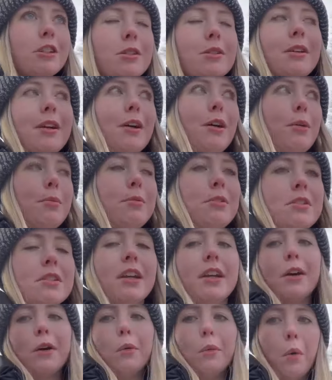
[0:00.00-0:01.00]
so I hope there's
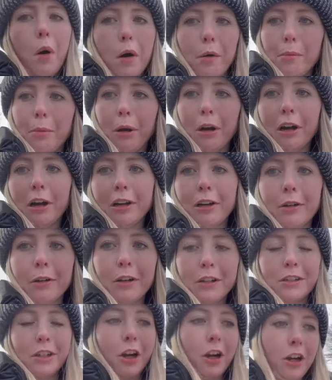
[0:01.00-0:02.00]
like a Walmart or
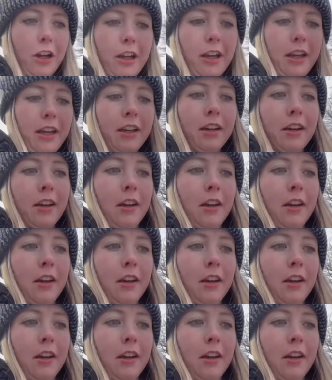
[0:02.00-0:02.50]
a Target